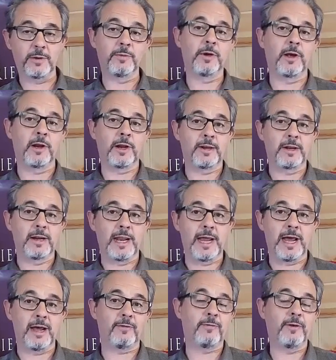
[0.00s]
We all had a
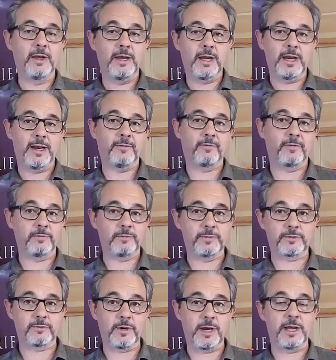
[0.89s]
laugh and everything
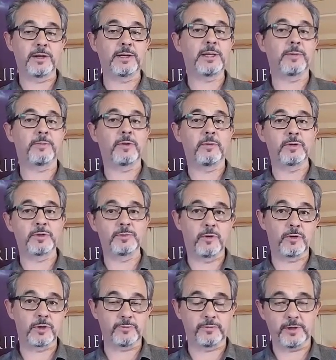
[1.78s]
was grand, except I was
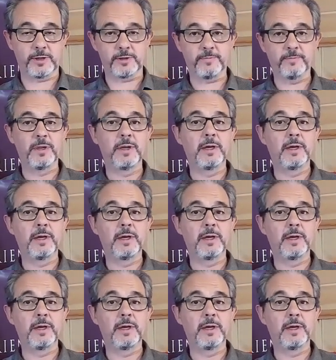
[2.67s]
mortified.